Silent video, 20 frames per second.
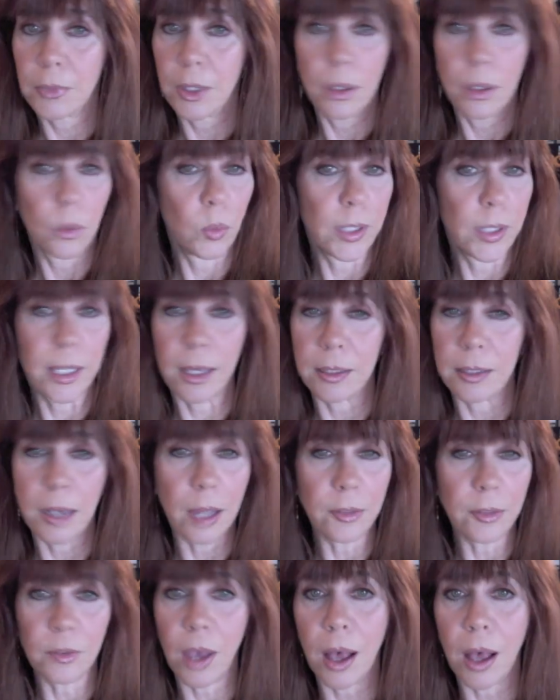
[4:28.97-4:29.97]
We
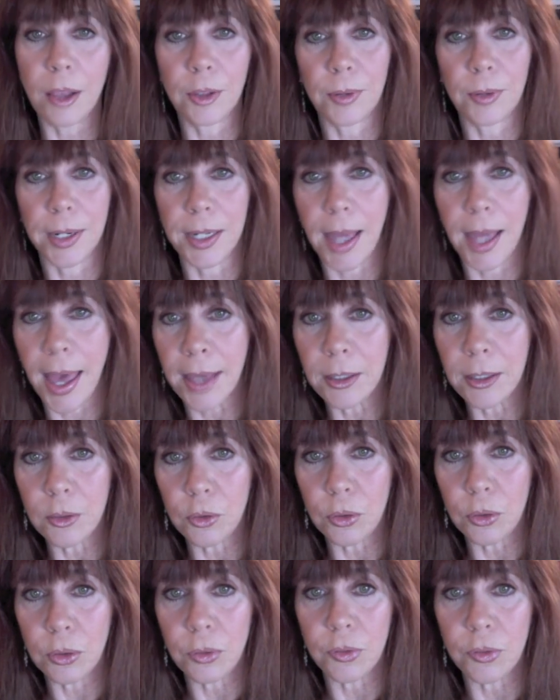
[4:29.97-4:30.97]
cannot tolerate
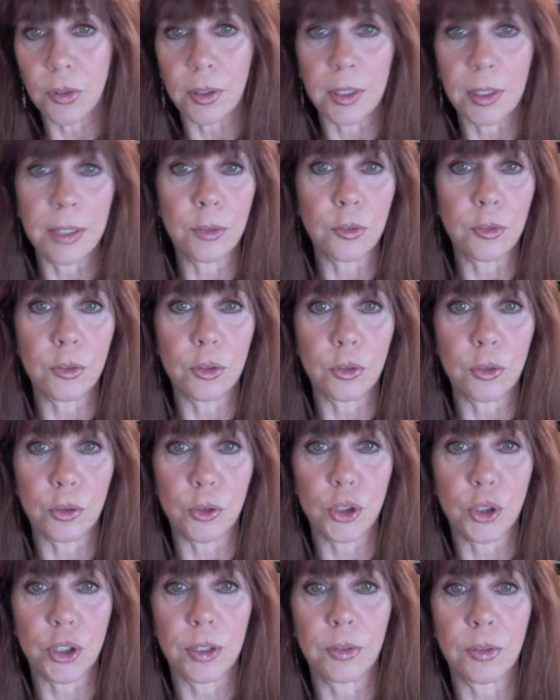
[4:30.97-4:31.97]
attitudes,
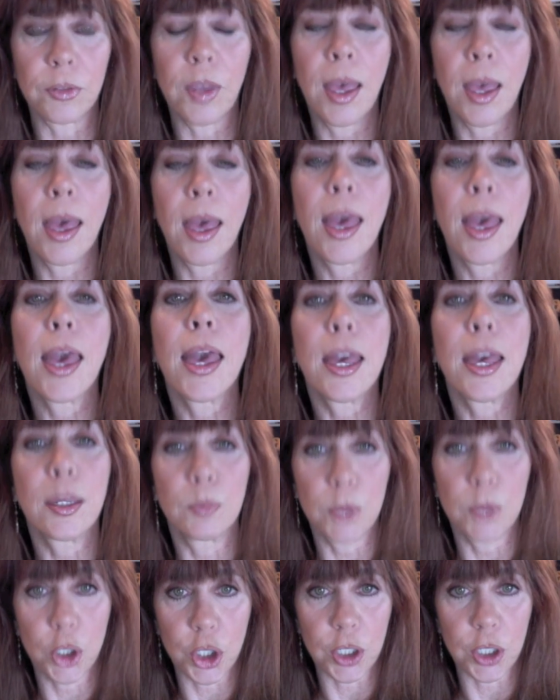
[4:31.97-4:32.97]
institutions, and
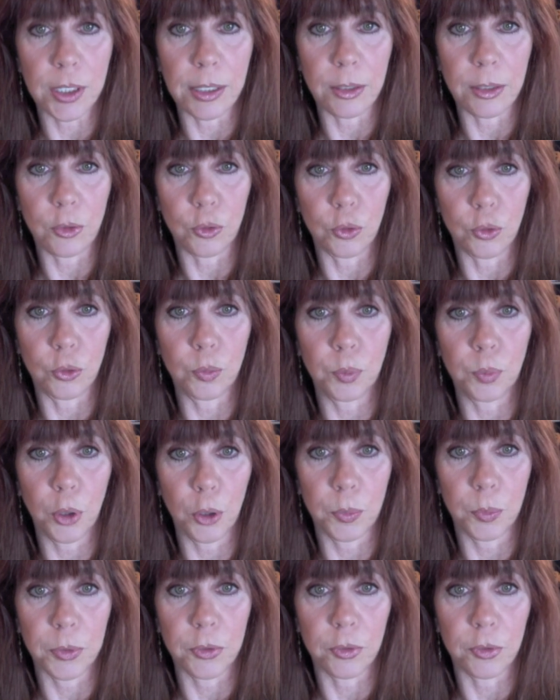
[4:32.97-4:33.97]
machines whose
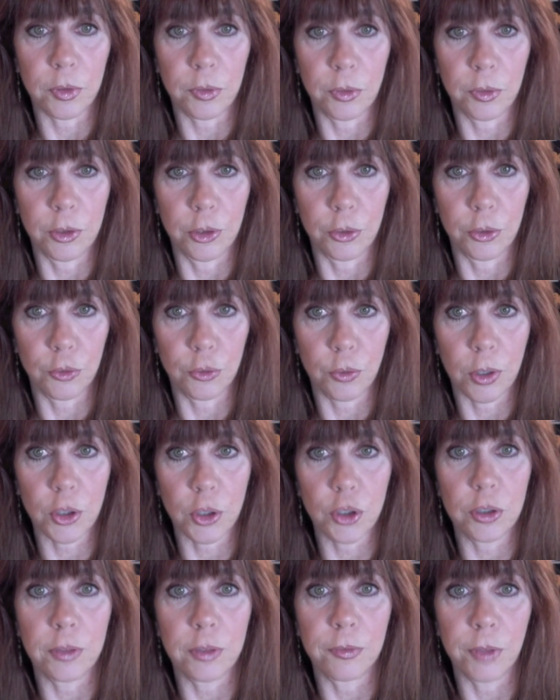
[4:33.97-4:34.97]
purpose is the
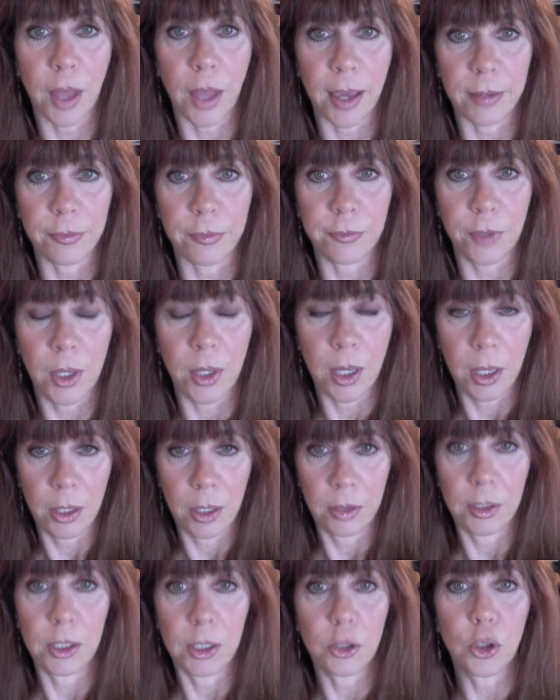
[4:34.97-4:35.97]
destruction of life,
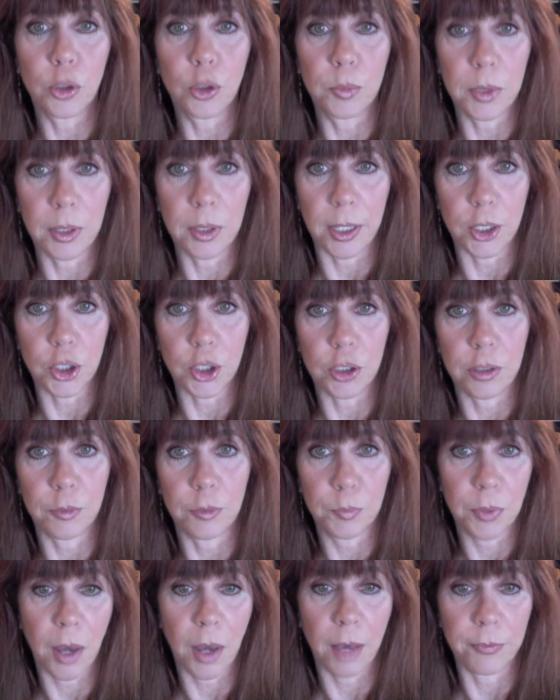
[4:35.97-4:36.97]
the accumulation
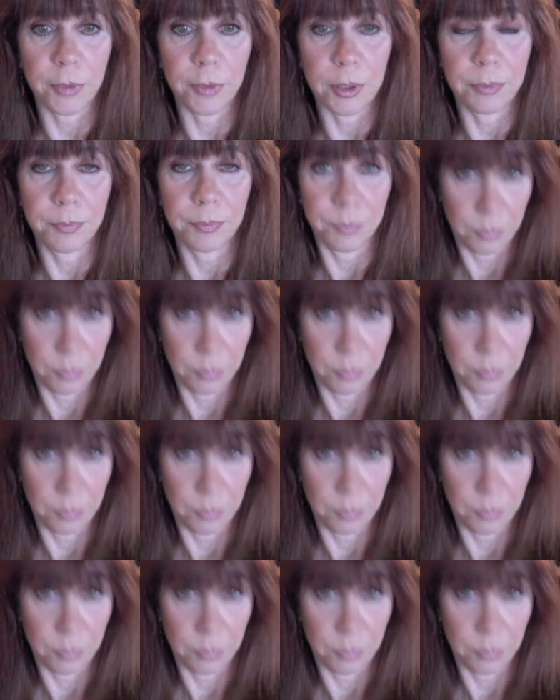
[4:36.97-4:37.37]
of profit."